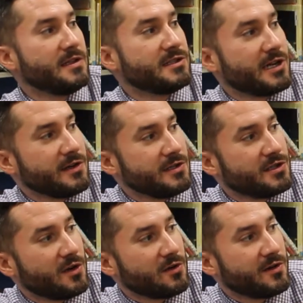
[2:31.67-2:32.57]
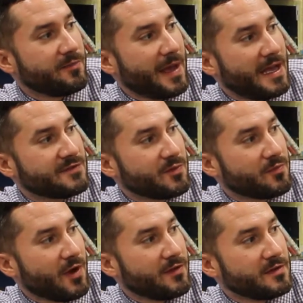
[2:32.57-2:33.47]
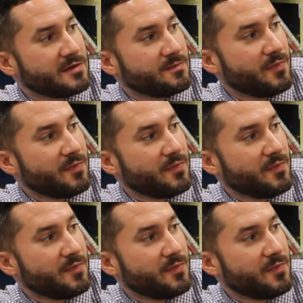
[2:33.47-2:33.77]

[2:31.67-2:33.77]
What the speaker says: Jerry and Joe could have passed for brothers.